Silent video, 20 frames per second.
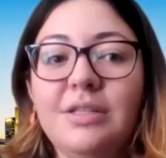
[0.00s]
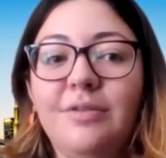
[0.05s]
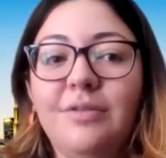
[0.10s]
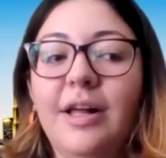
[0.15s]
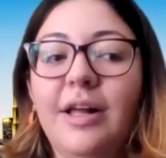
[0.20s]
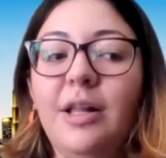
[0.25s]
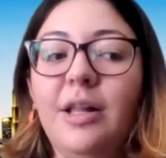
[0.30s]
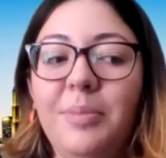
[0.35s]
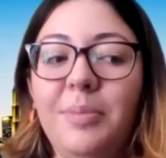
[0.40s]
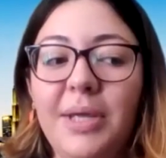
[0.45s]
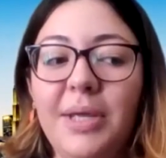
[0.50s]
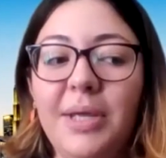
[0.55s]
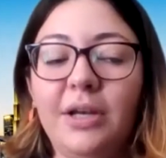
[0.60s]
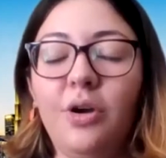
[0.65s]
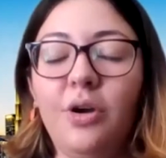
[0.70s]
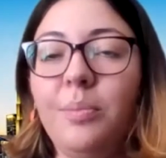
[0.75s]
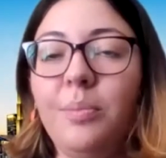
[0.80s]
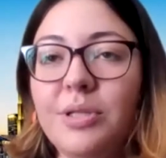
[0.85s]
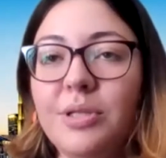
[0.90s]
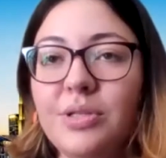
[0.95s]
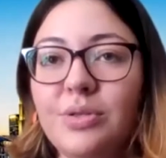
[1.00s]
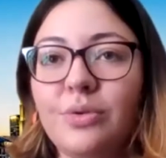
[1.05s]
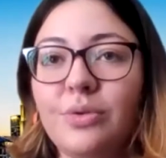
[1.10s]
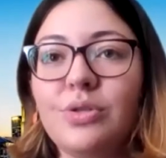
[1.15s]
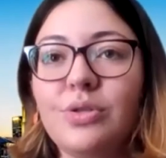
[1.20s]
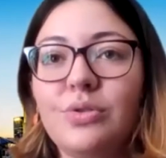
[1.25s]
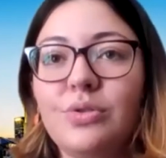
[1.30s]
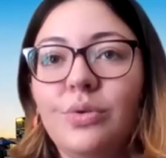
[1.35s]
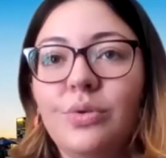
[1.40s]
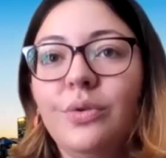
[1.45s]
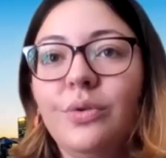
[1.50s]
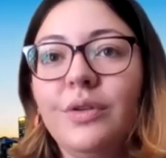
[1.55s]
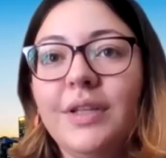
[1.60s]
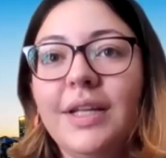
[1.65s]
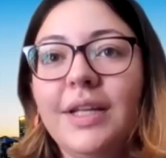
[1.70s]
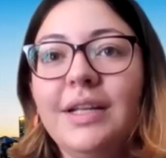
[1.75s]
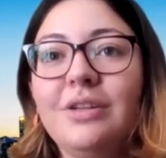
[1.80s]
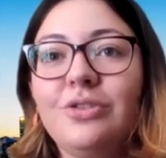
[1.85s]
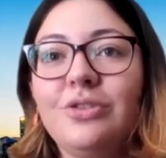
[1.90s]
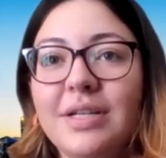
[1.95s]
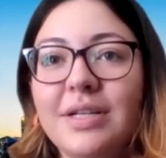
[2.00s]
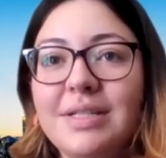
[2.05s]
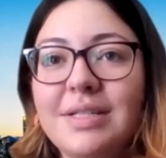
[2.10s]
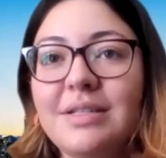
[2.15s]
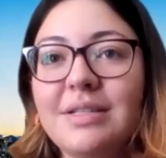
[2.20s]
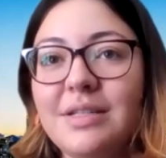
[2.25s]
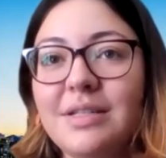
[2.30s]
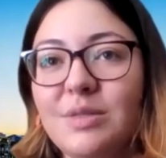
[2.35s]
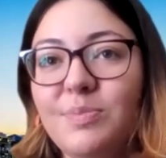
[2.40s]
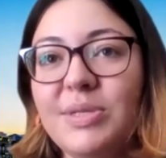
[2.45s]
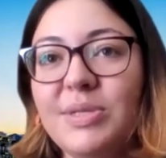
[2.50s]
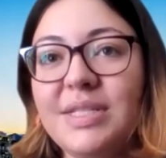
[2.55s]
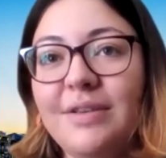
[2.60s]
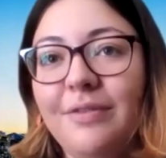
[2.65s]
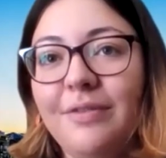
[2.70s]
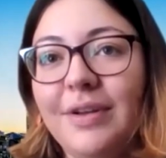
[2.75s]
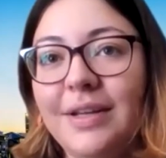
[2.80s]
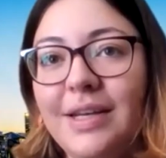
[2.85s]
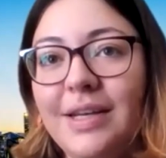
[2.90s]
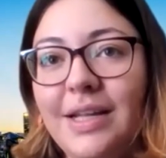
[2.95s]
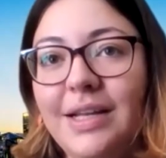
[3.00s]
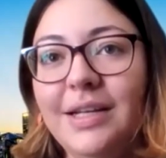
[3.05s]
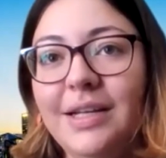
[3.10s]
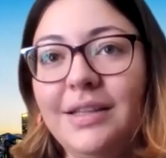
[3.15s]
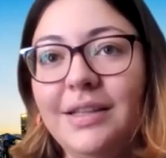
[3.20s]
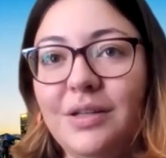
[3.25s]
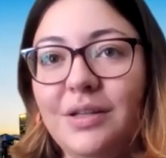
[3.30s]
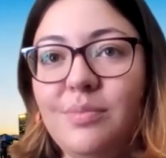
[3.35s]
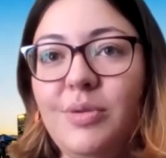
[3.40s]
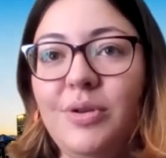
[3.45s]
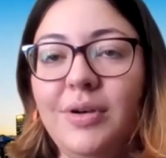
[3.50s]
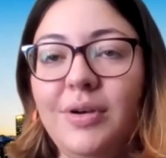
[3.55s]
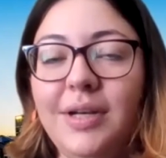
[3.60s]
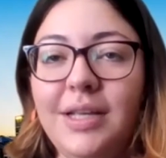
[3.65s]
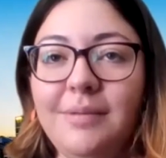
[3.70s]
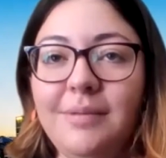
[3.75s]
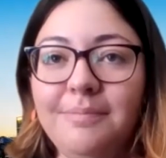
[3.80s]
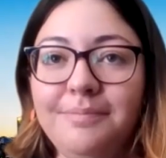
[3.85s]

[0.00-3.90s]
developing an open source tool that addresses a specific need in the community.